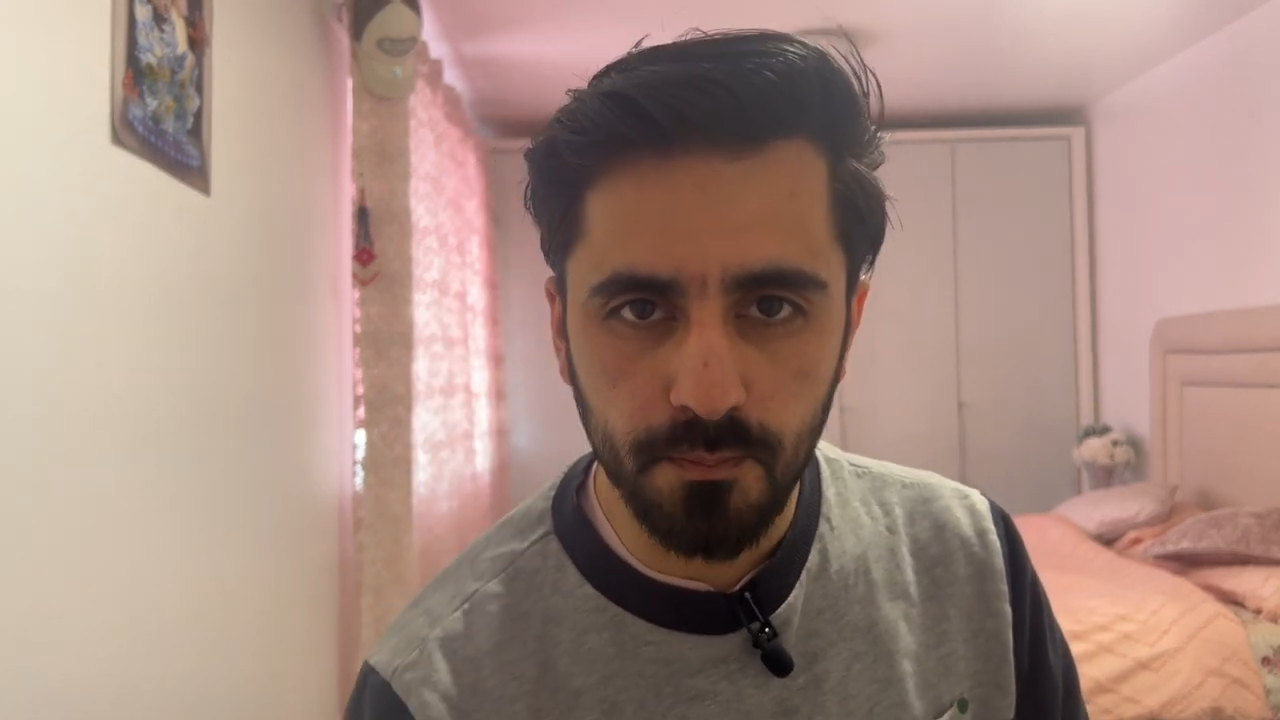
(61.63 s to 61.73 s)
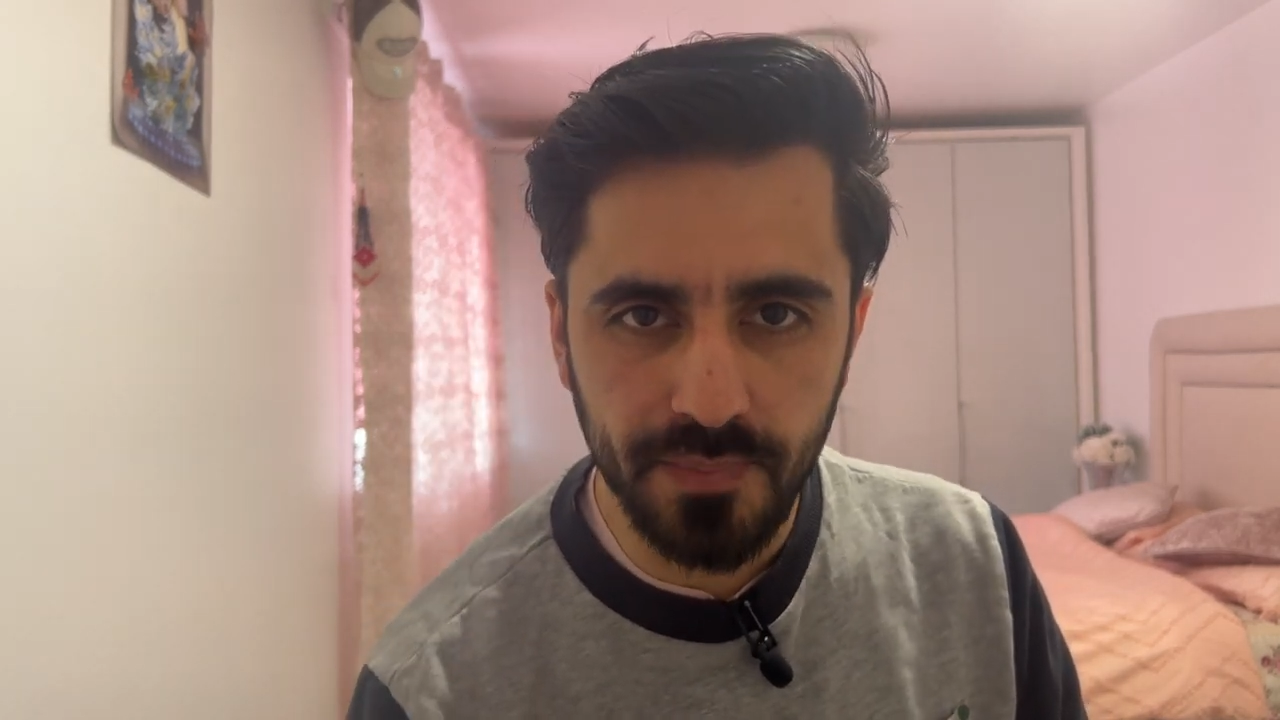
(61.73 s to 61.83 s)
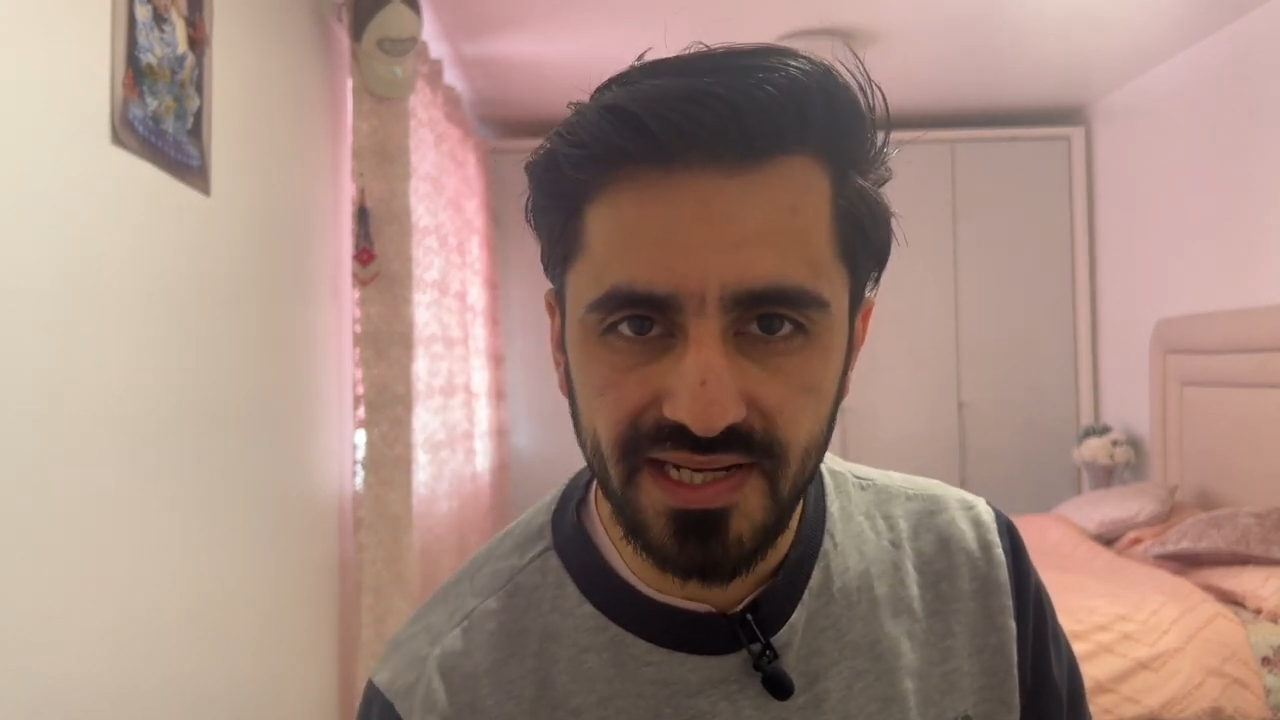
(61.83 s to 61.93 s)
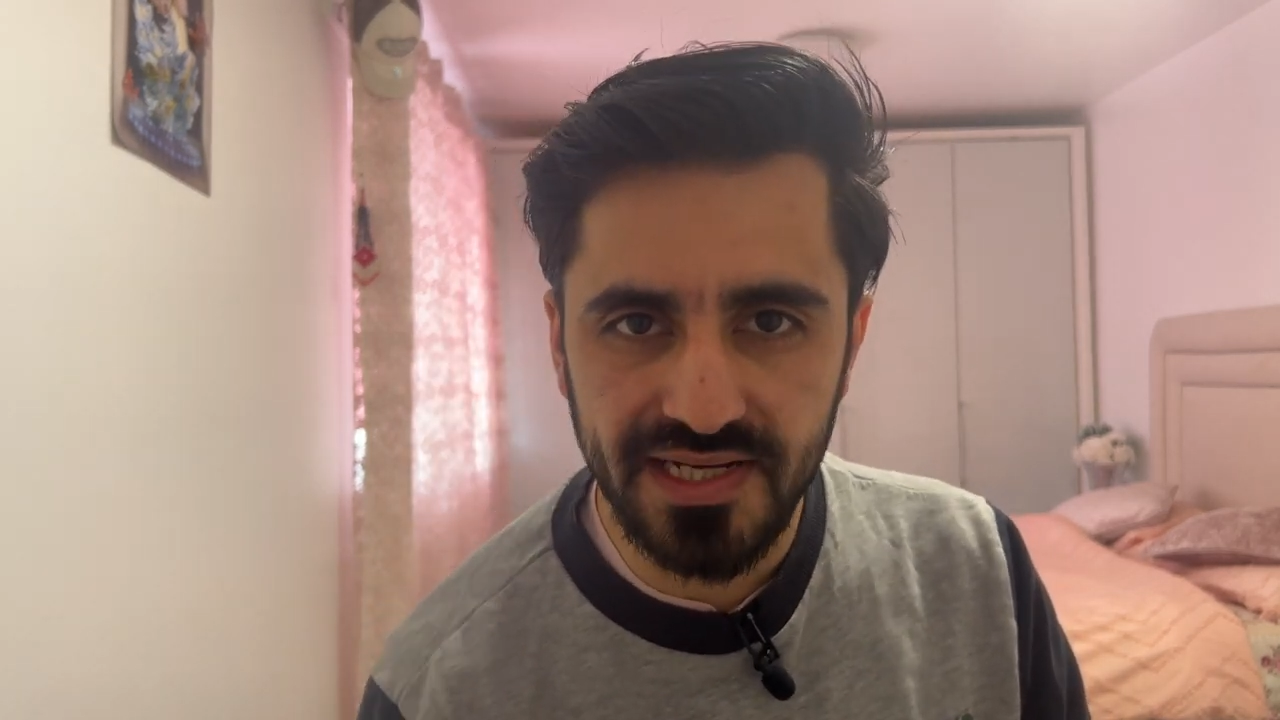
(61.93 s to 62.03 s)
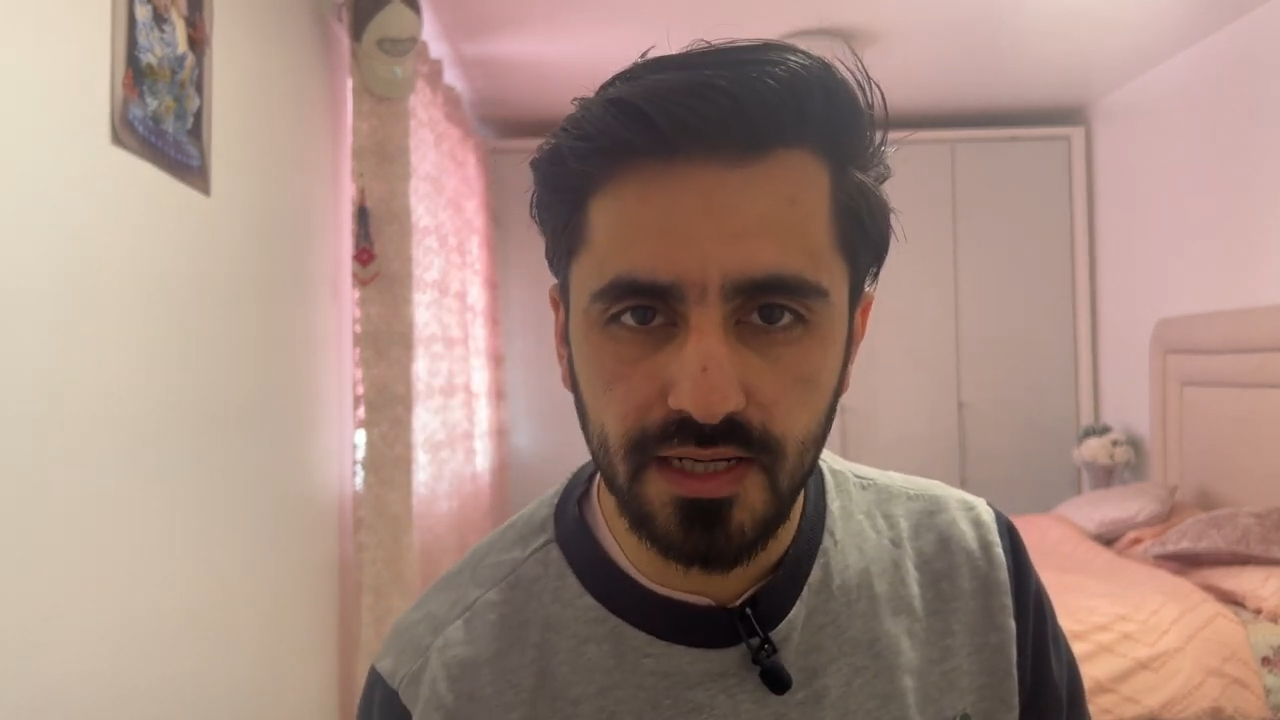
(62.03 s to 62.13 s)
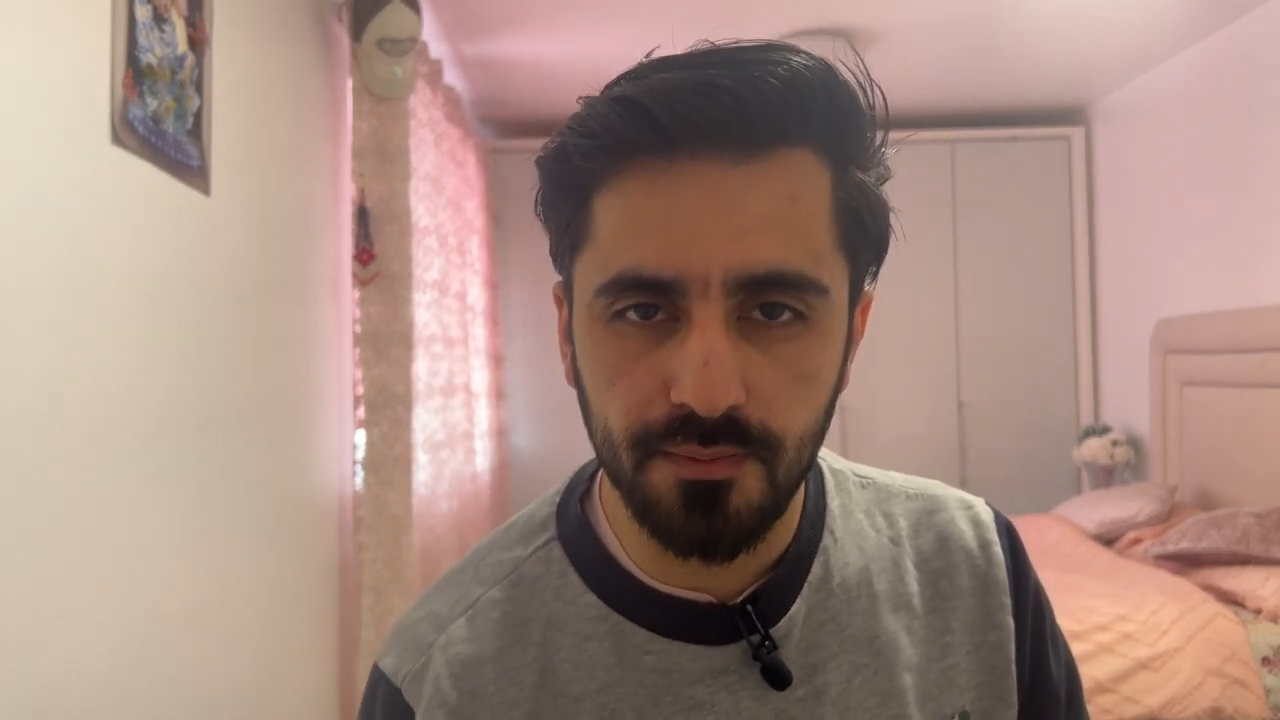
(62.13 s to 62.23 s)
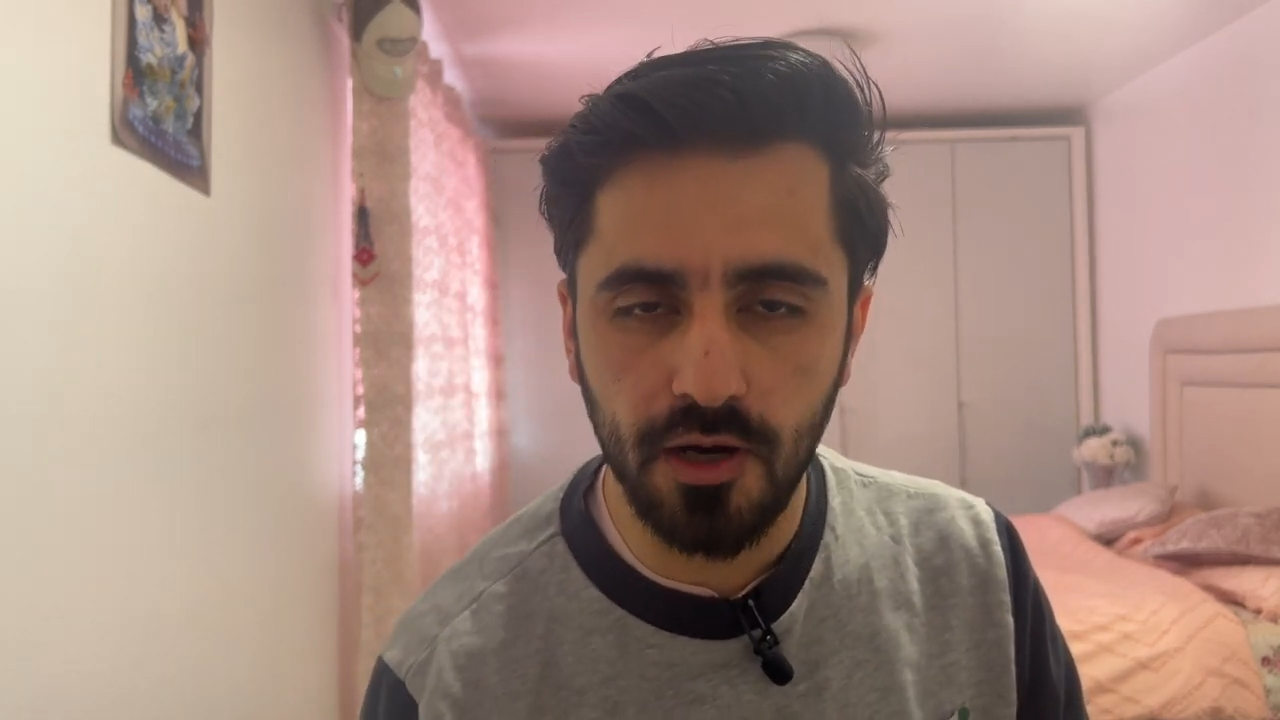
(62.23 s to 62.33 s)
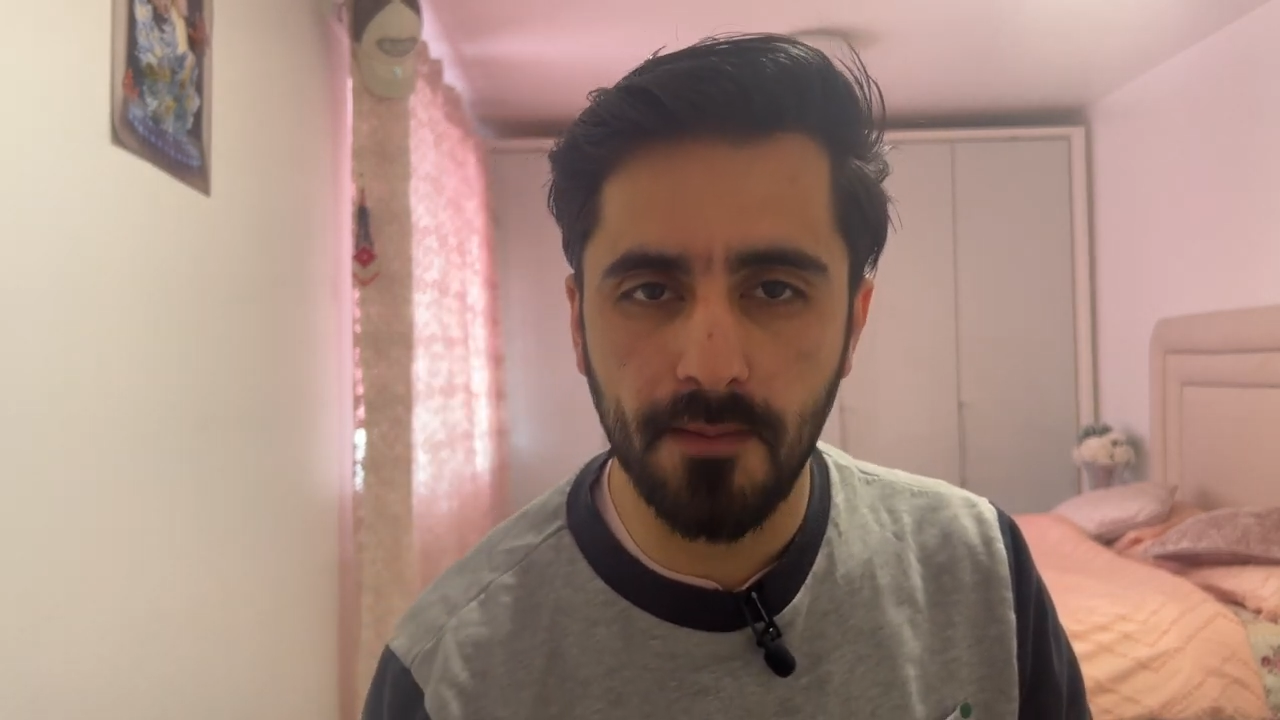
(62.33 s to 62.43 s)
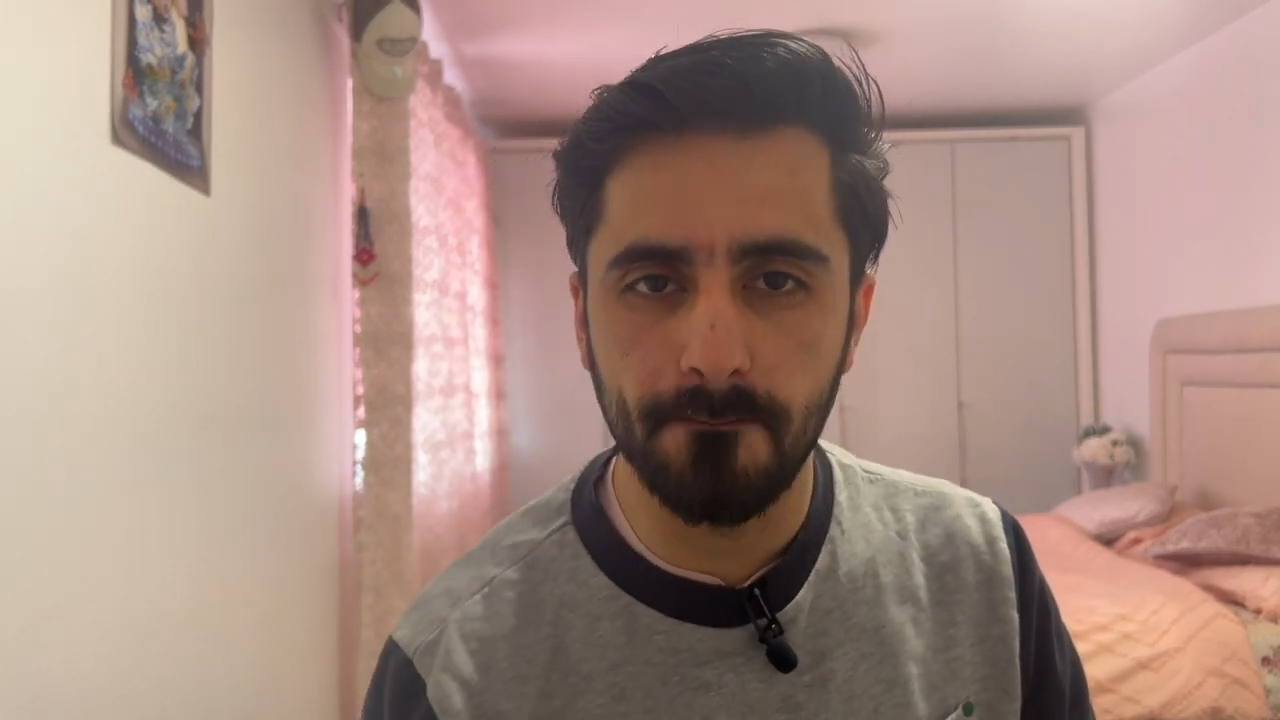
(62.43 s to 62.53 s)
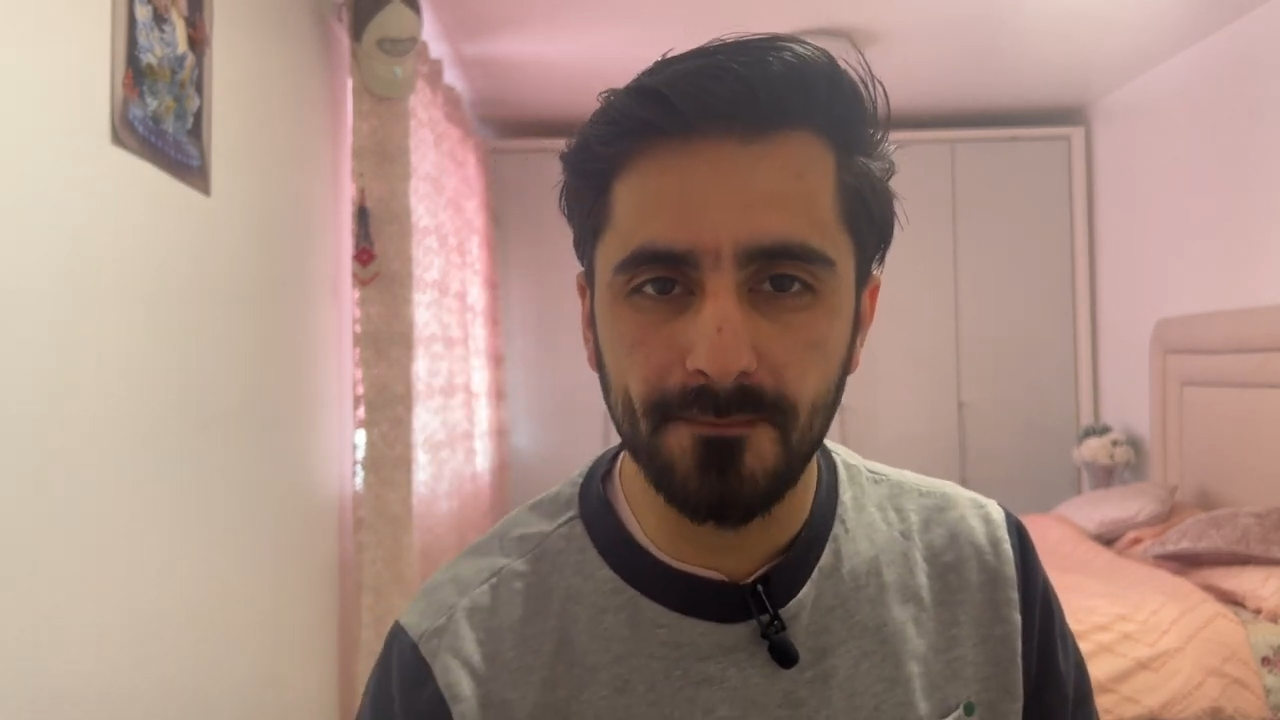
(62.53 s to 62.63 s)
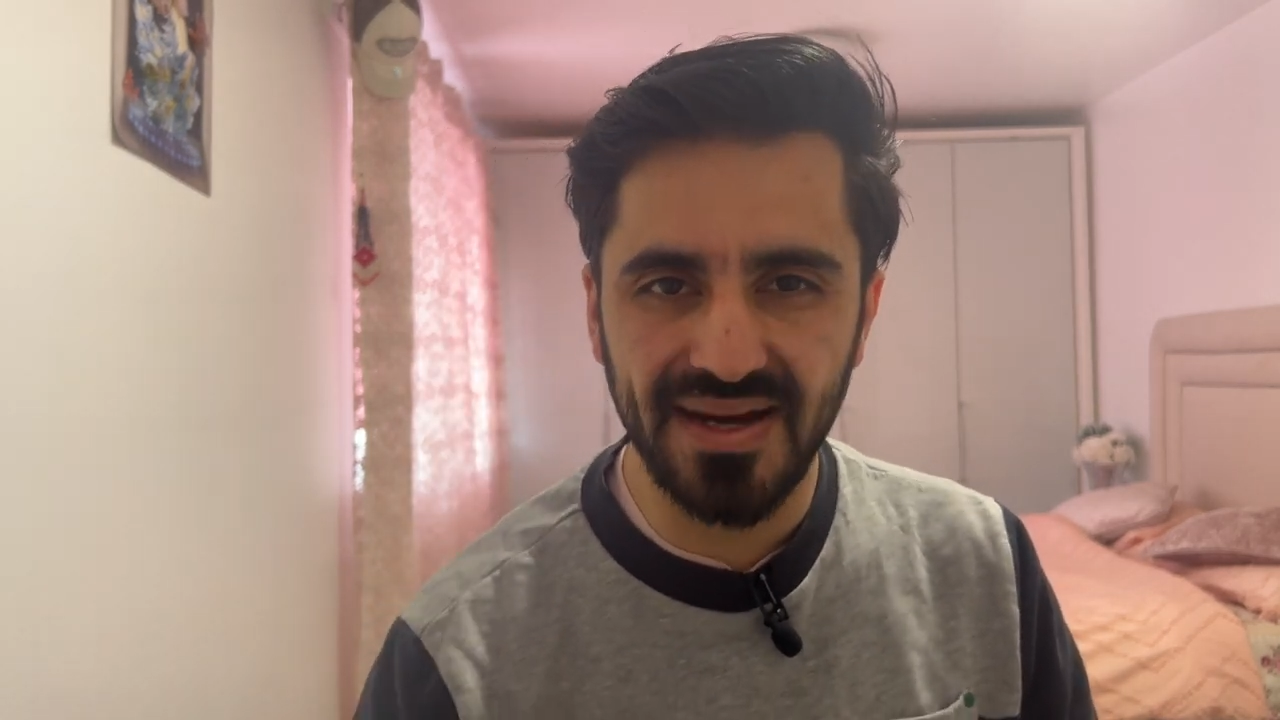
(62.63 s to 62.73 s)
complaining about a